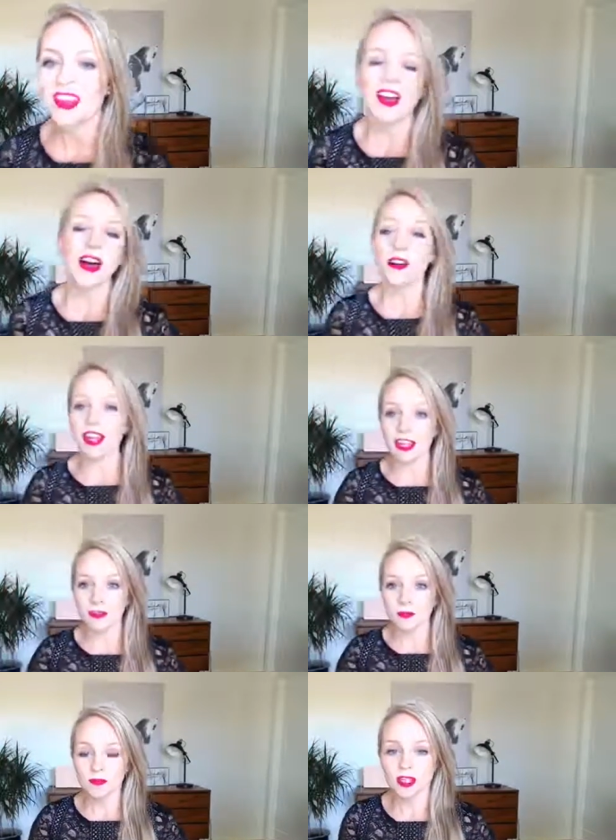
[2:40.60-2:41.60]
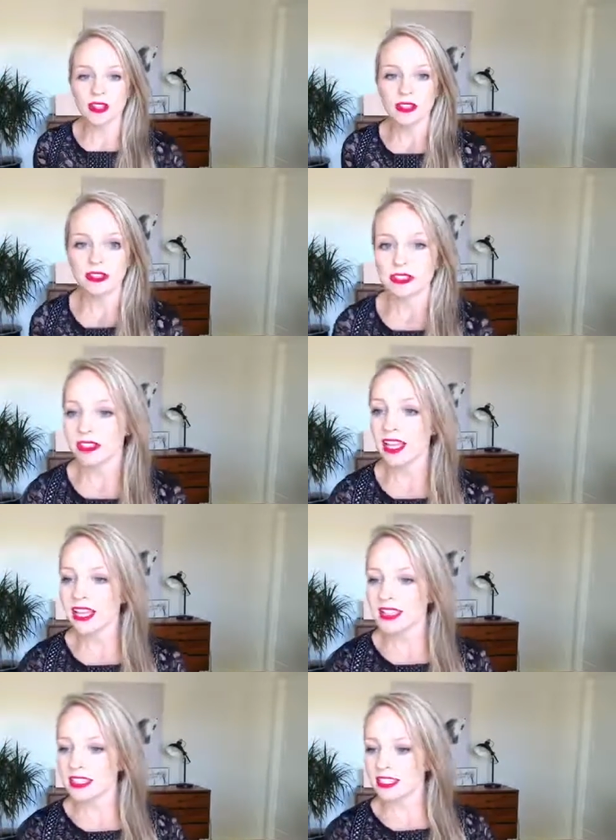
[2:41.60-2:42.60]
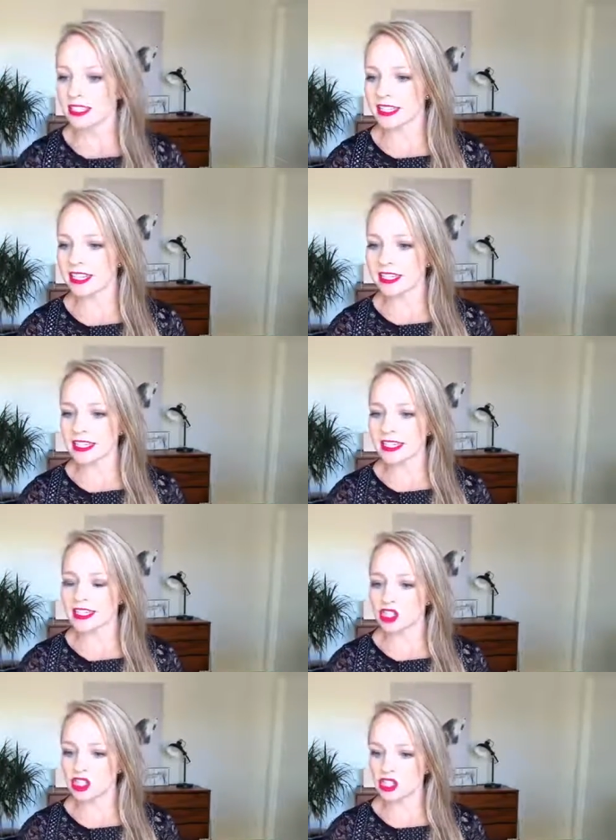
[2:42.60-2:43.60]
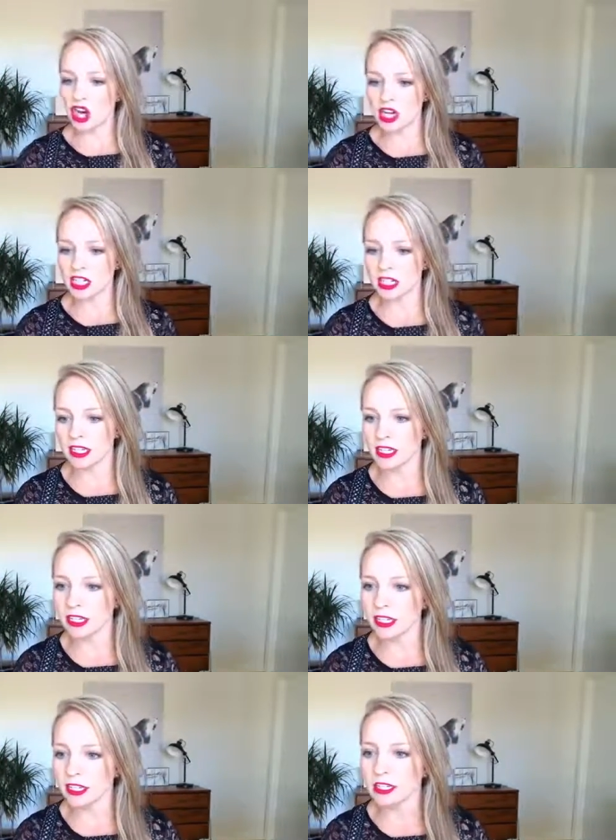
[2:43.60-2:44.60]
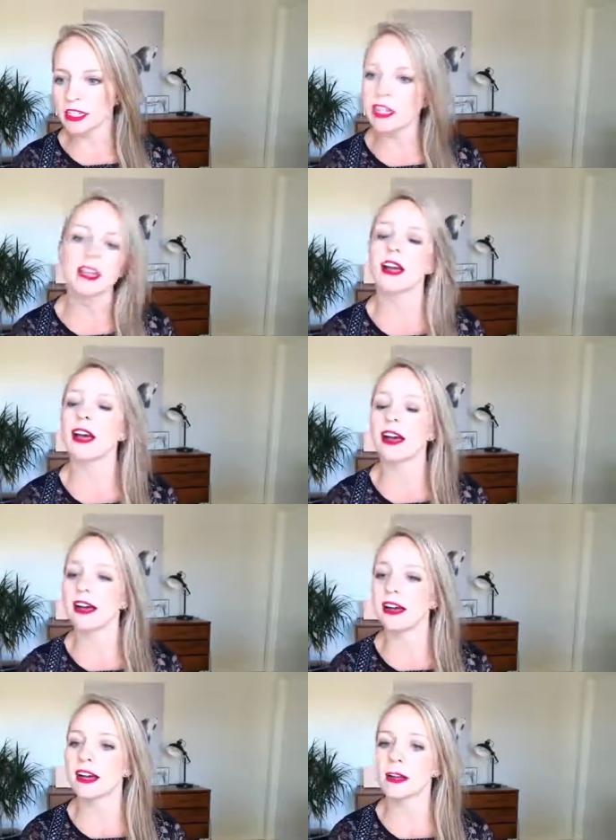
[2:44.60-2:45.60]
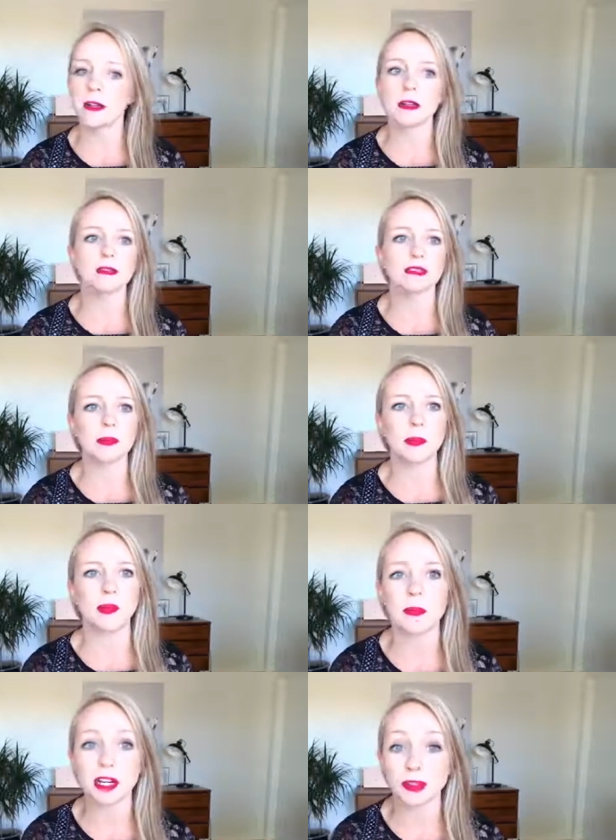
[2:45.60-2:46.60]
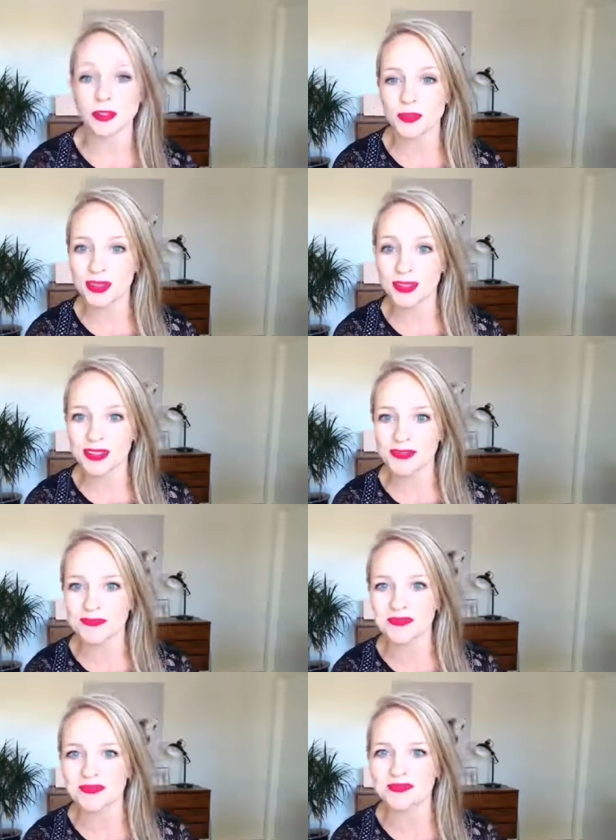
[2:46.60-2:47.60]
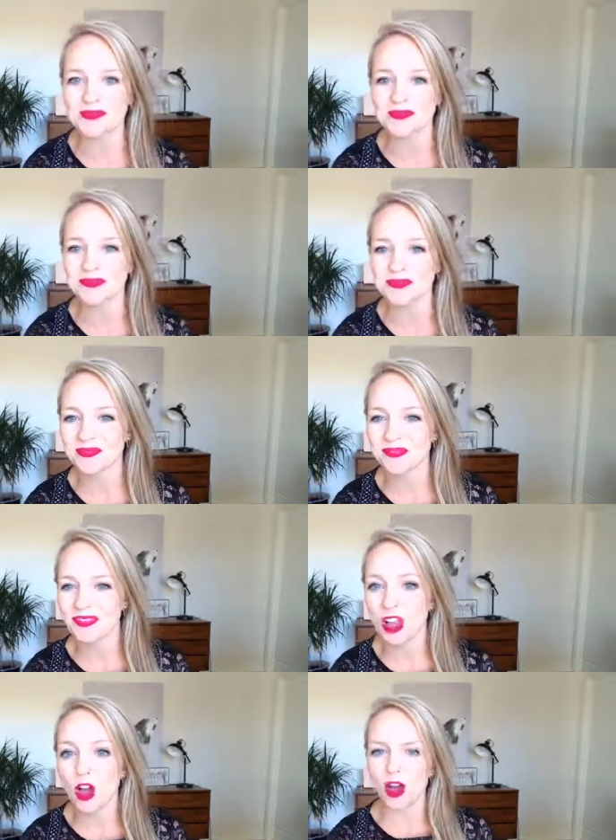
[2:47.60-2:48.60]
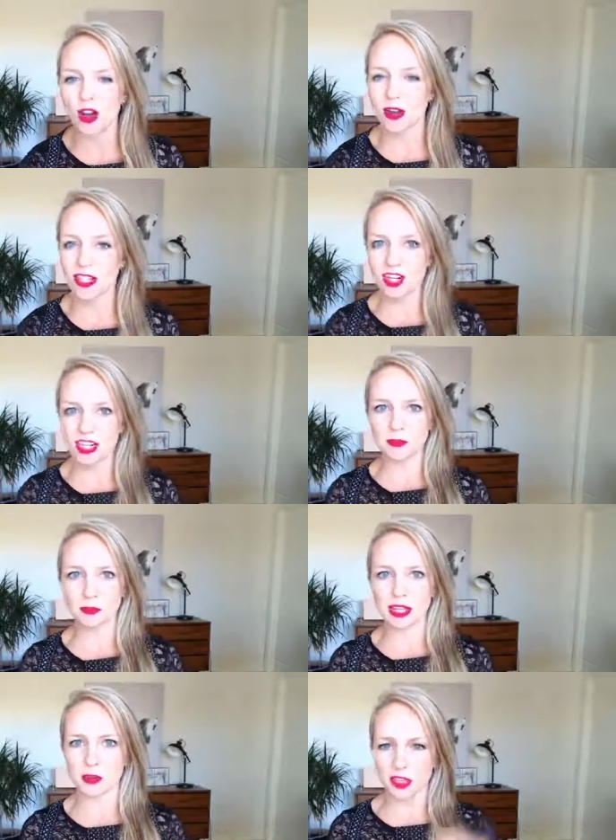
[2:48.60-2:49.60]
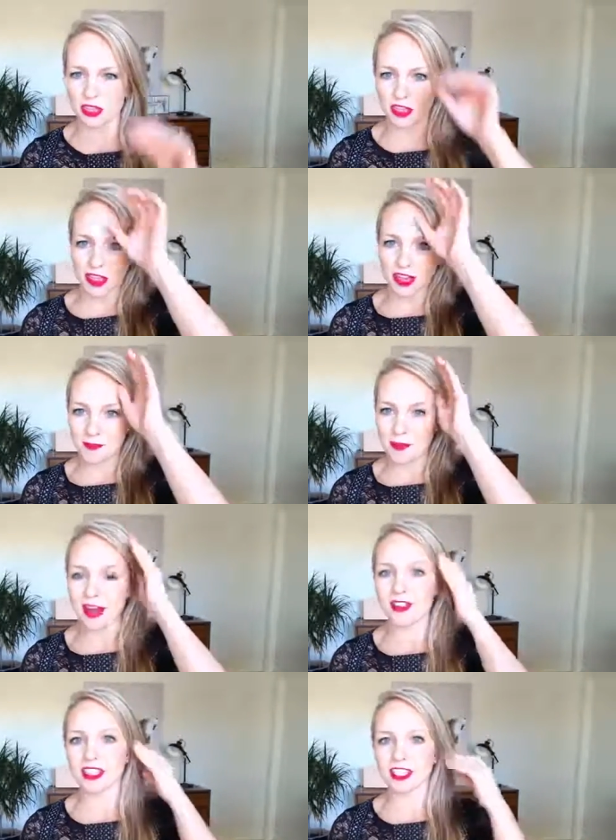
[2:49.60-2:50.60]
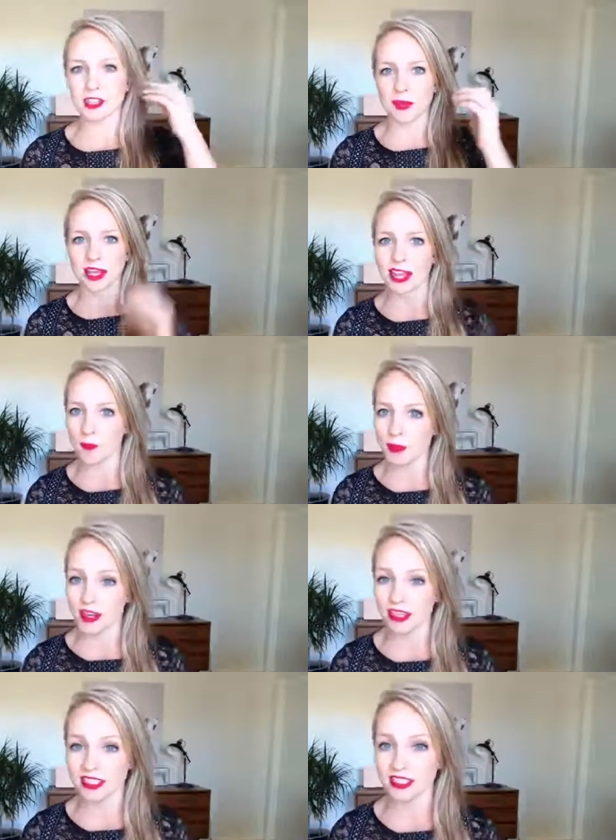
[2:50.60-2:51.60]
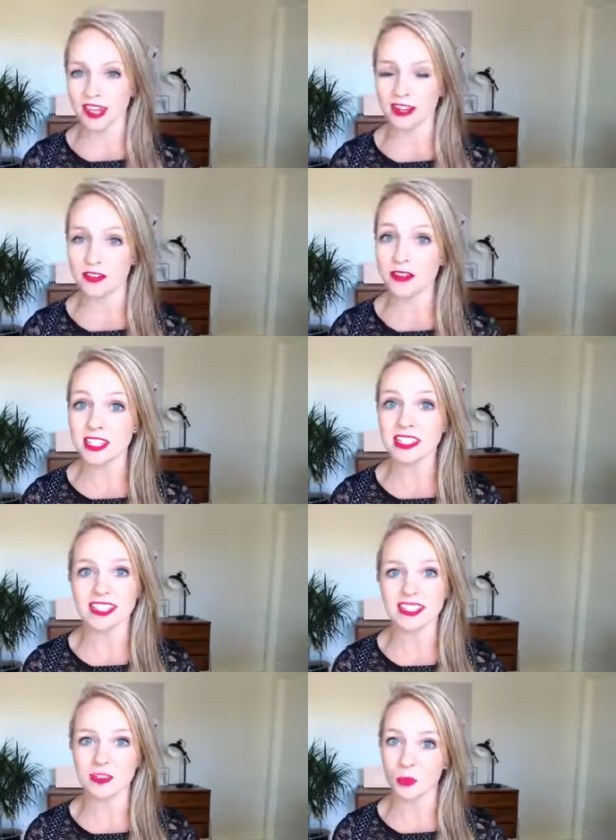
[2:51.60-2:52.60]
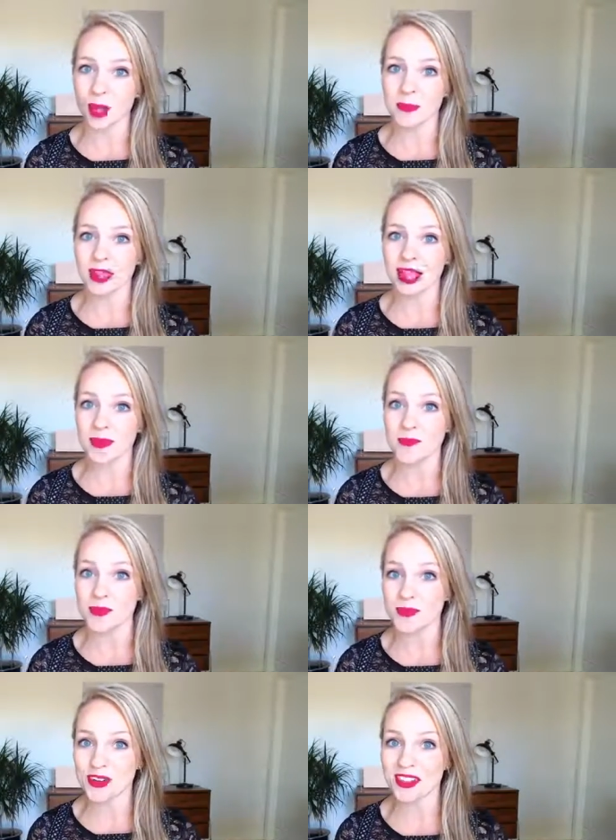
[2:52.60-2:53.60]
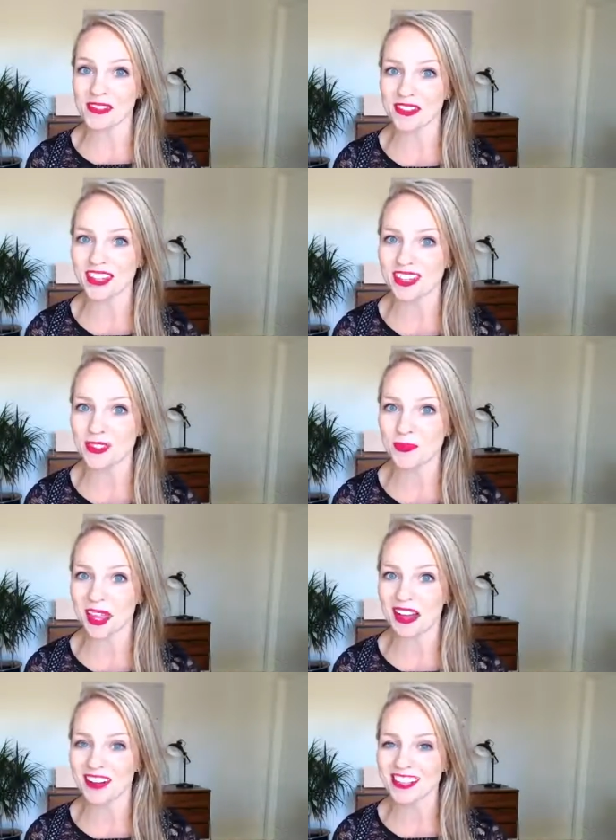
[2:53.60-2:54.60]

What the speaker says: Okay, let's get started. Let me pull up my notes really quick. Oh, I tried to play with the balance on my camera because I noticed this webcam really flushes me out.